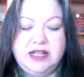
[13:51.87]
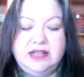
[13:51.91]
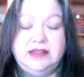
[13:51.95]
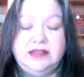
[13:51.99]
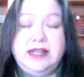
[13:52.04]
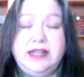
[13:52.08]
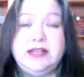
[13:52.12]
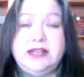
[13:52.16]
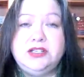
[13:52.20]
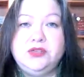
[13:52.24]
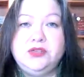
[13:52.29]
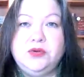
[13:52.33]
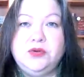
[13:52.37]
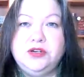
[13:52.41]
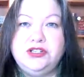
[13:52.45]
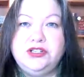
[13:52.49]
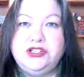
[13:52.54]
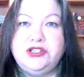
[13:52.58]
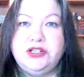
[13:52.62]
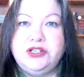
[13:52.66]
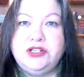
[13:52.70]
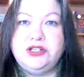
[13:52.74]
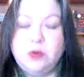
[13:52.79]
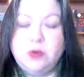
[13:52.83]
like
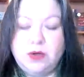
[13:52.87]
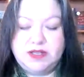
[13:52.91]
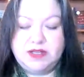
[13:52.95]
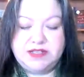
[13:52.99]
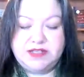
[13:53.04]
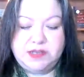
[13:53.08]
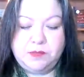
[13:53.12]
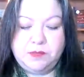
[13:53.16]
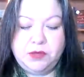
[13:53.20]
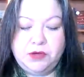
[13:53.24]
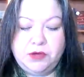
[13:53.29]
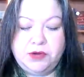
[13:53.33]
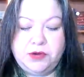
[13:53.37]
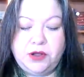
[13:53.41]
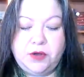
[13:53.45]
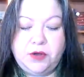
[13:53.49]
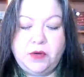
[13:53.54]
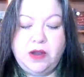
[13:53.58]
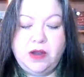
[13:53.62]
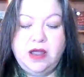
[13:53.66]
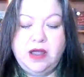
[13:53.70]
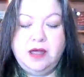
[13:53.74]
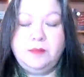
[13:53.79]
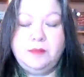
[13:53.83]
tortured Quasimodo,